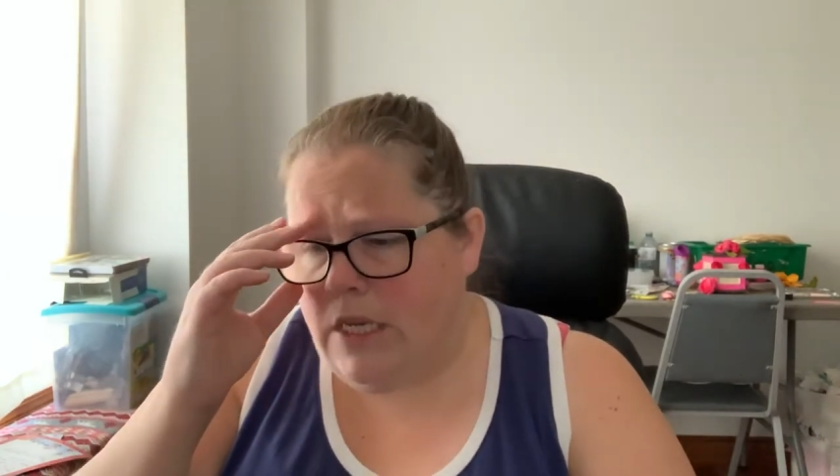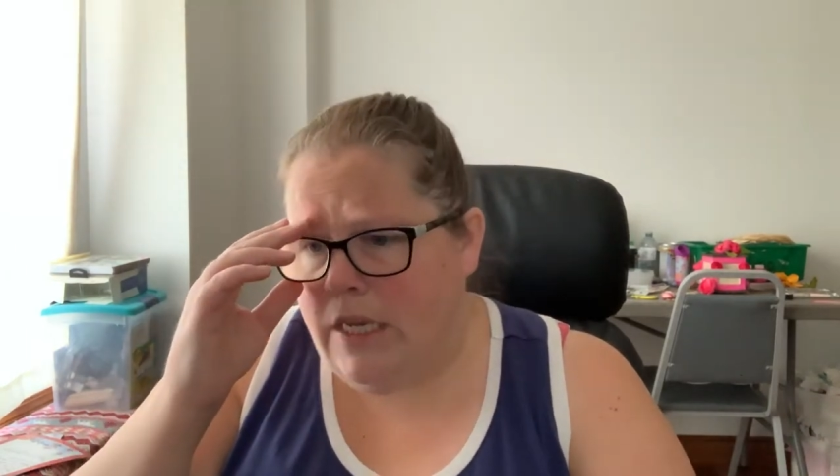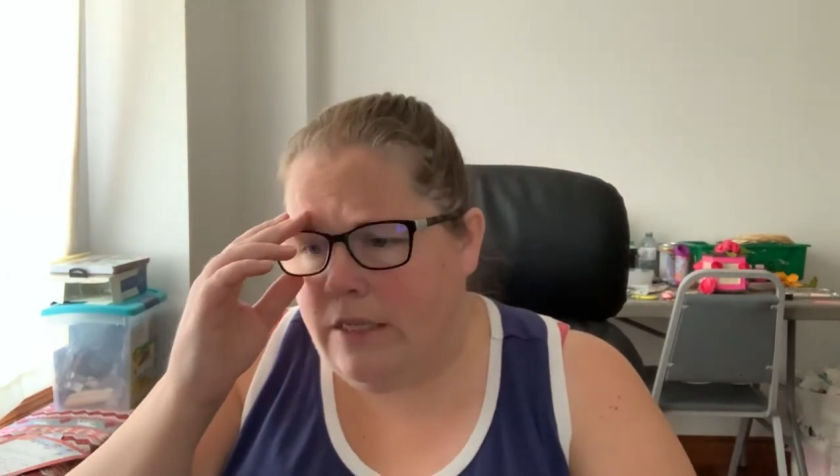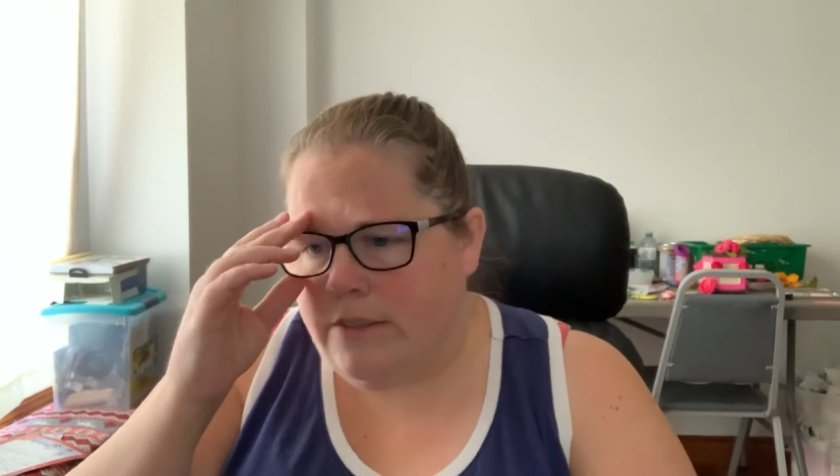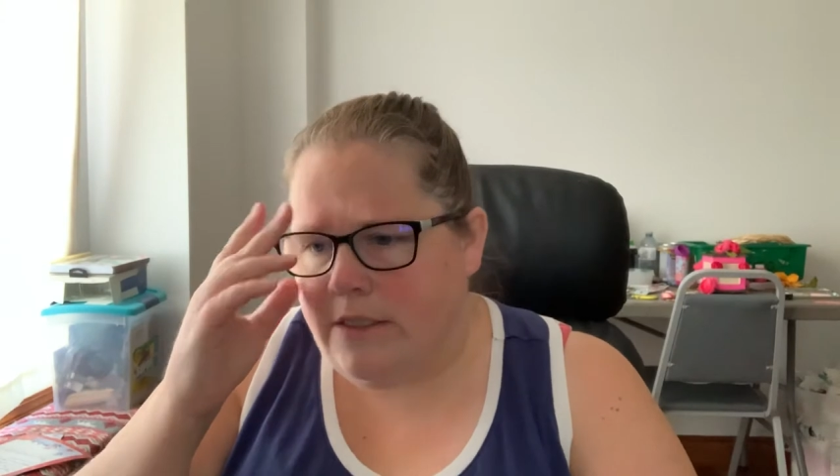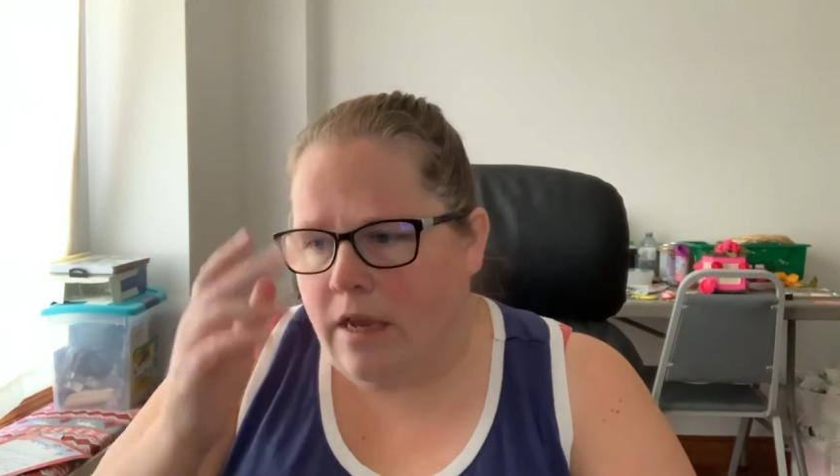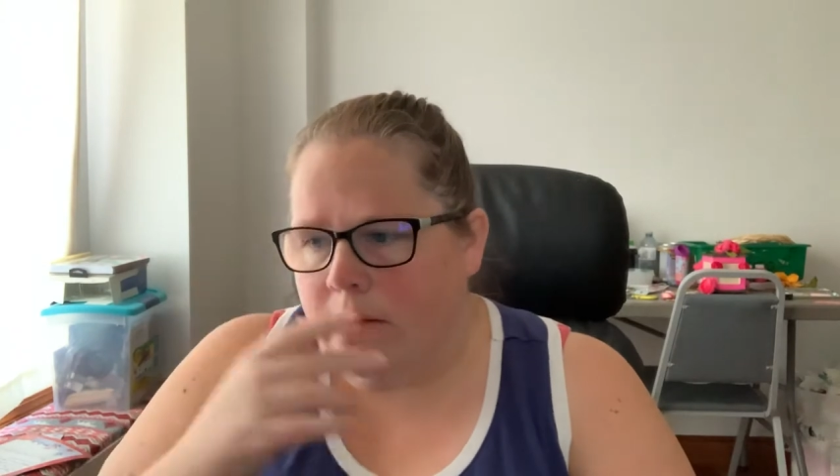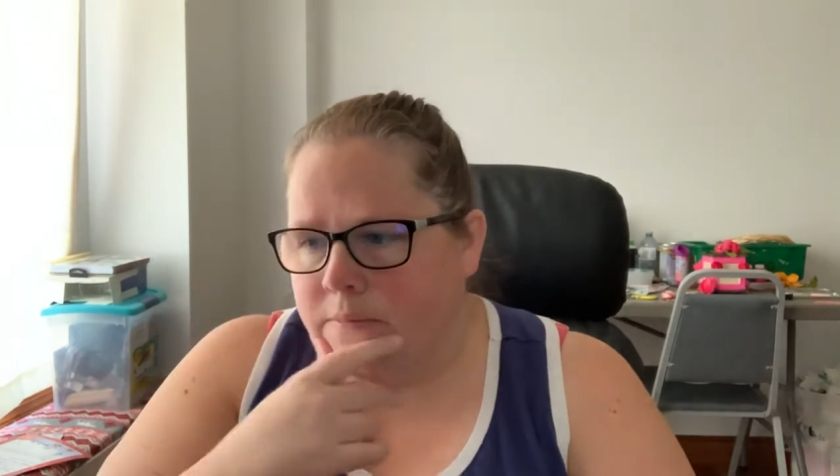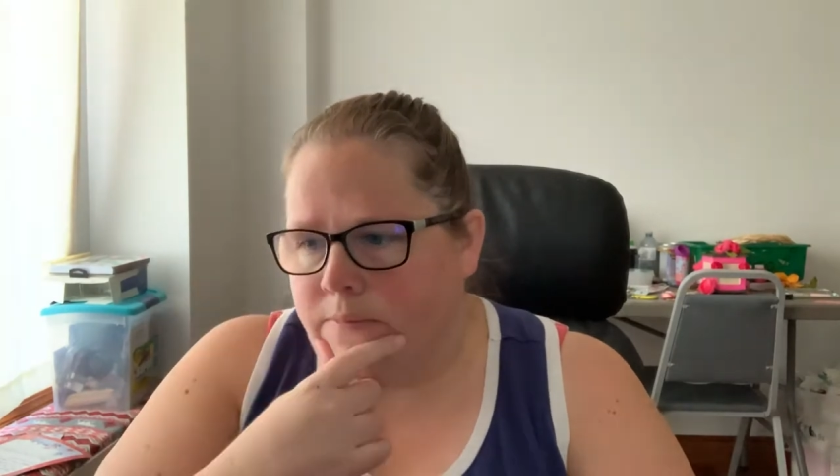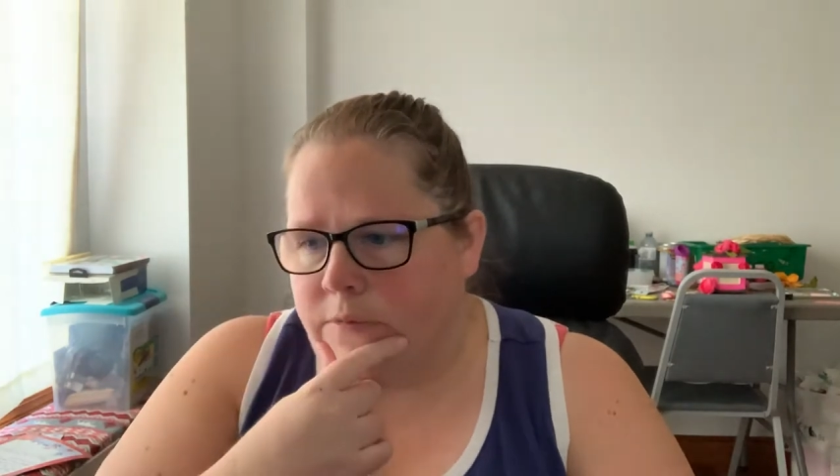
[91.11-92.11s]
It's
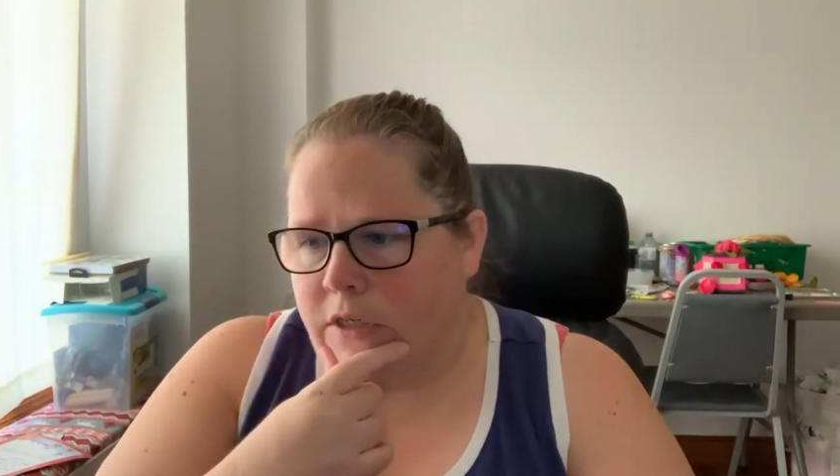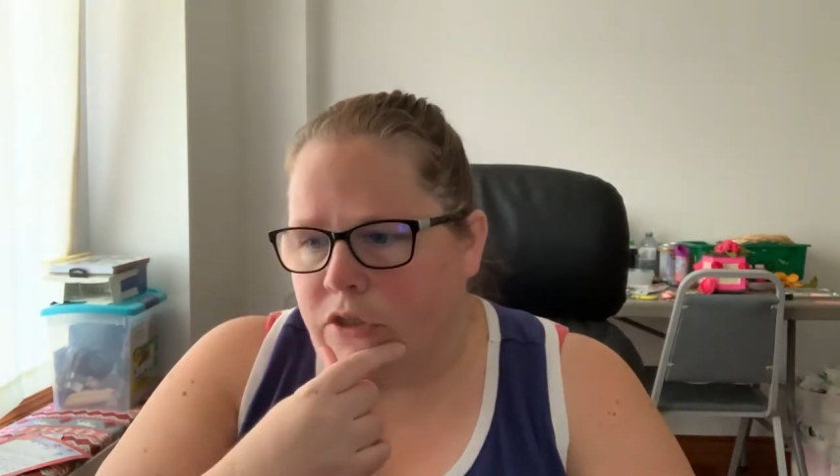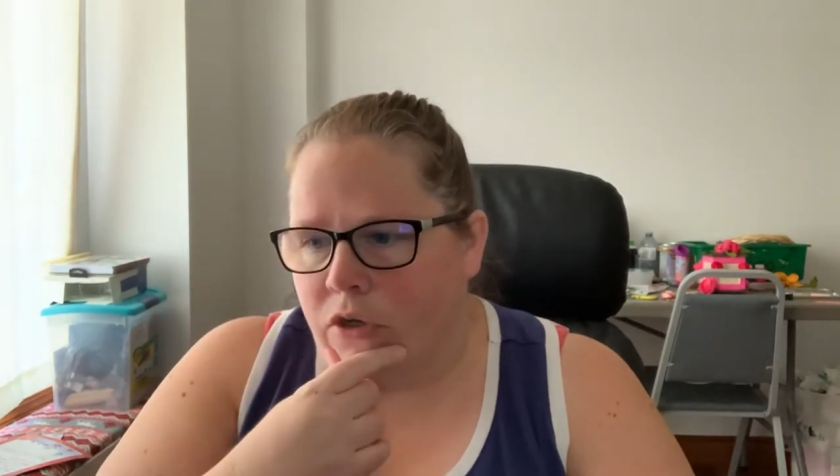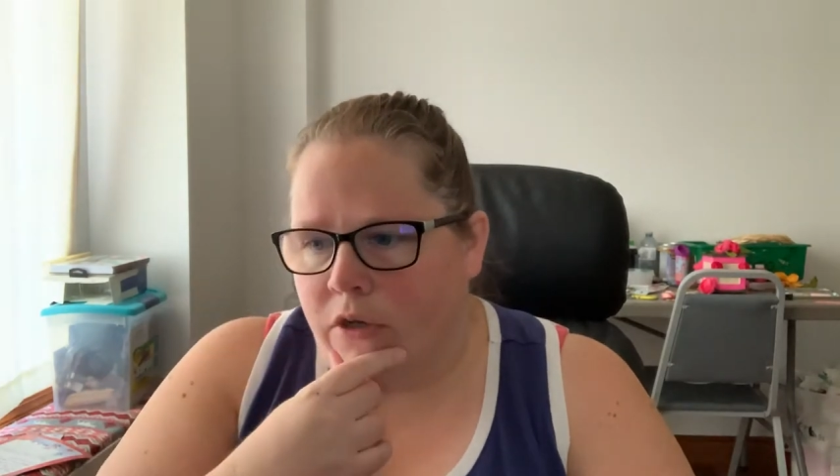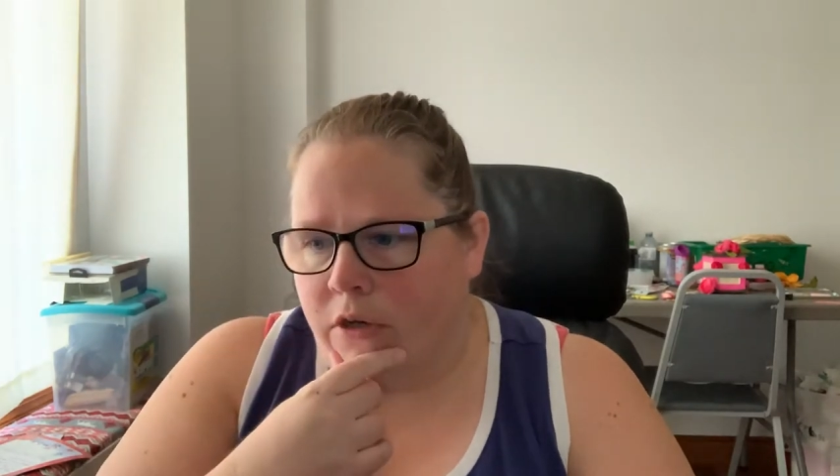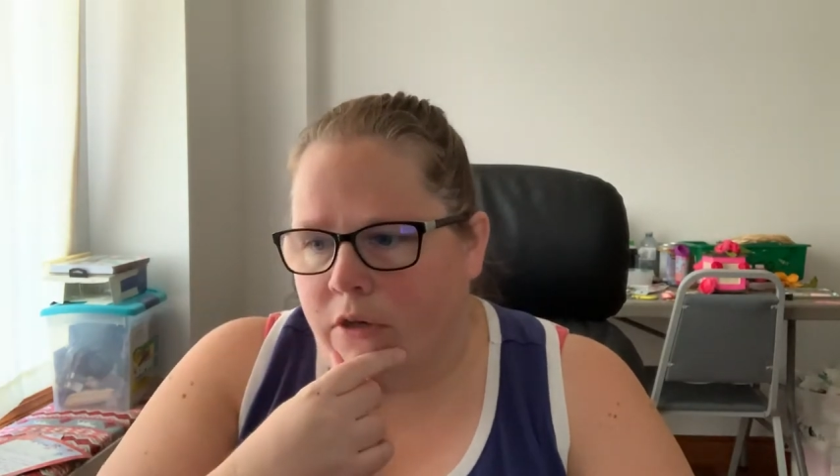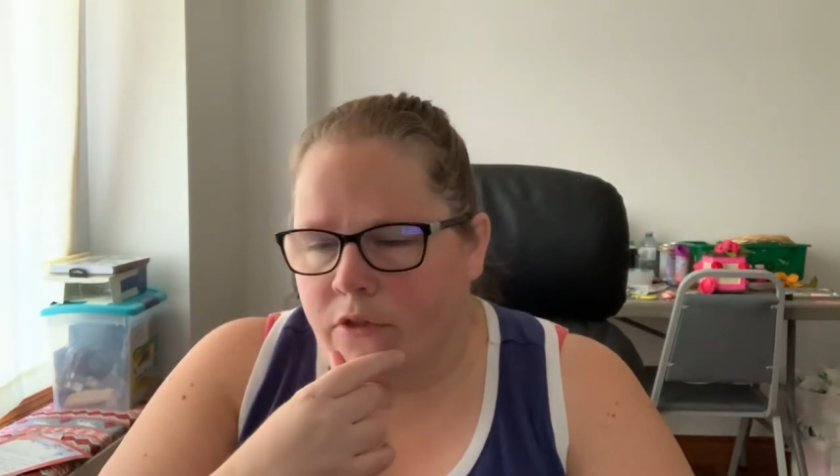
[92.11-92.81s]
um, It took